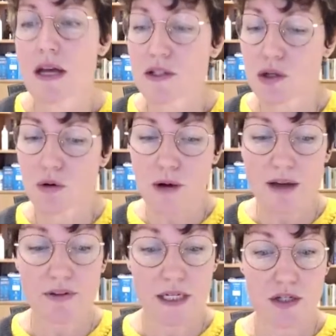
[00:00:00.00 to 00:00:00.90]
So
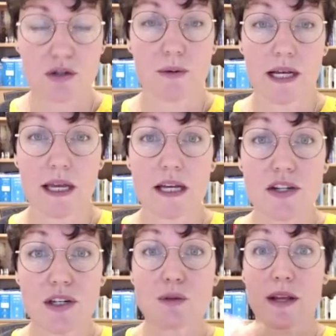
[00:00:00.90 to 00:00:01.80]
gravitational
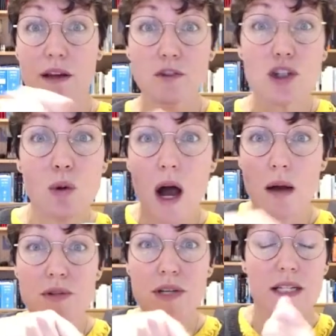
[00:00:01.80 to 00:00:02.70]
radiation is where you have two
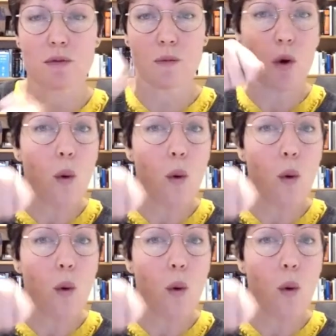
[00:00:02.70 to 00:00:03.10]
objects or